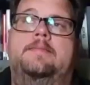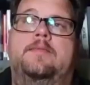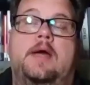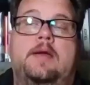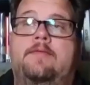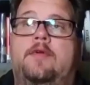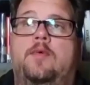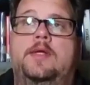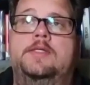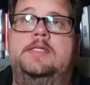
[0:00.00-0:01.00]
without giving
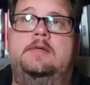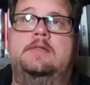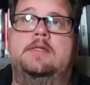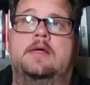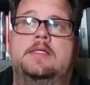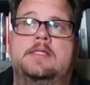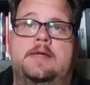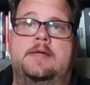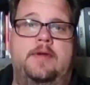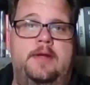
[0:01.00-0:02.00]
away your secret sauce, because
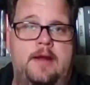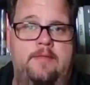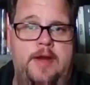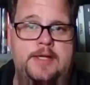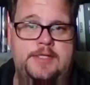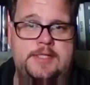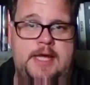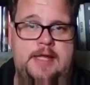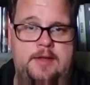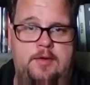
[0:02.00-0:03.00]
every agent's
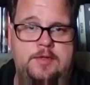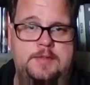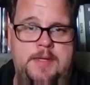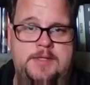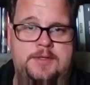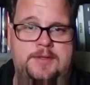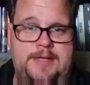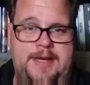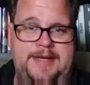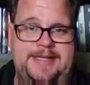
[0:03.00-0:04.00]
got their own special
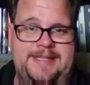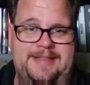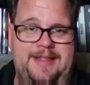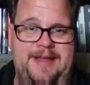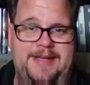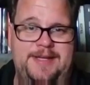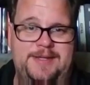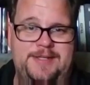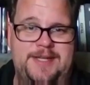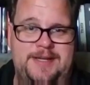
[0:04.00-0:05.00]
techniques that they like to
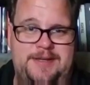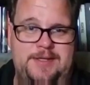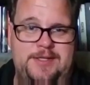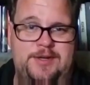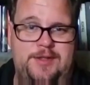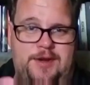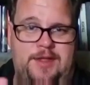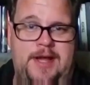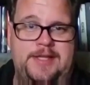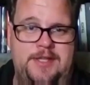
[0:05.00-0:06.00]
use to ensure their
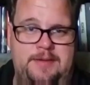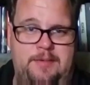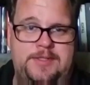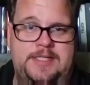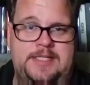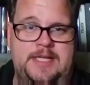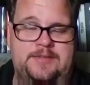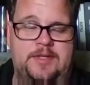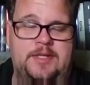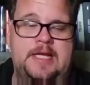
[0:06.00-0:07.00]
clients are the most
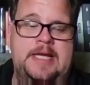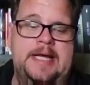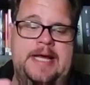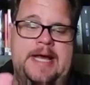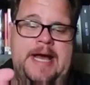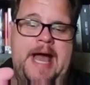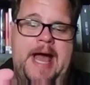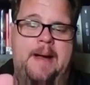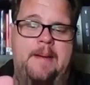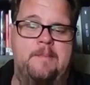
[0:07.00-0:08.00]
successful.
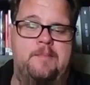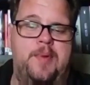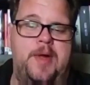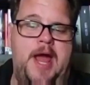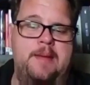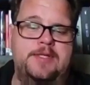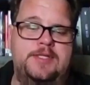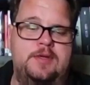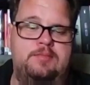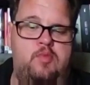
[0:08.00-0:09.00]
But I'm
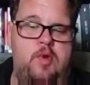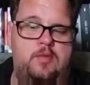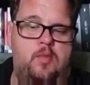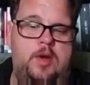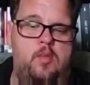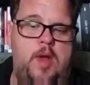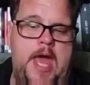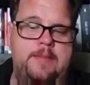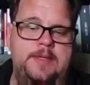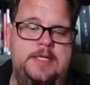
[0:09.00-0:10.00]
assuming, what
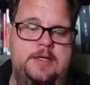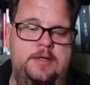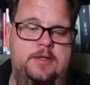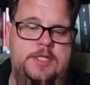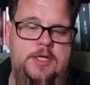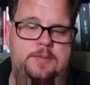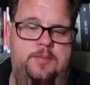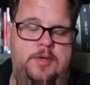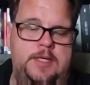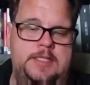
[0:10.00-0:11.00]
kind of materials are you
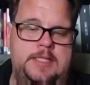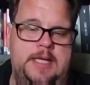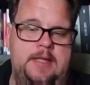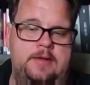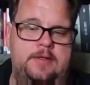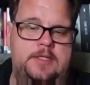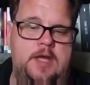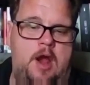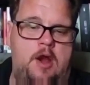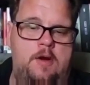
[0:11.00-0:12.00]
putting together
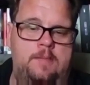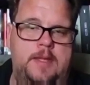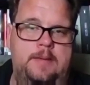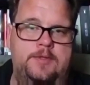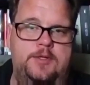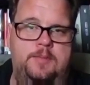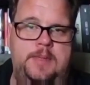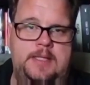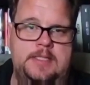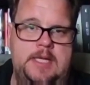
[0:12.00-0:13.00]
to arm them to
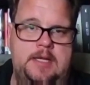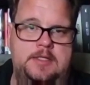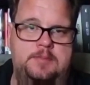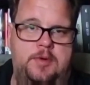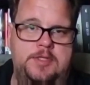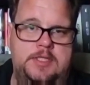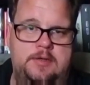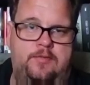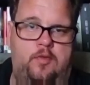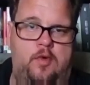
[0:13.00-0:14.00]
be the
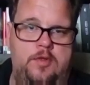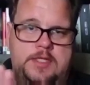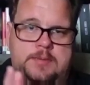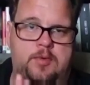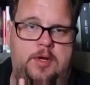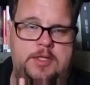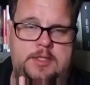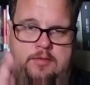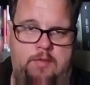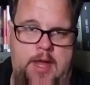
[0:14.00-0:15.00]
salesperson for this book? Because
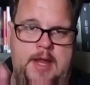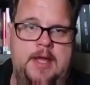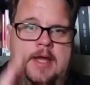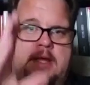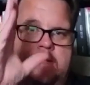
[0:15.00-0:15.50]
you've got to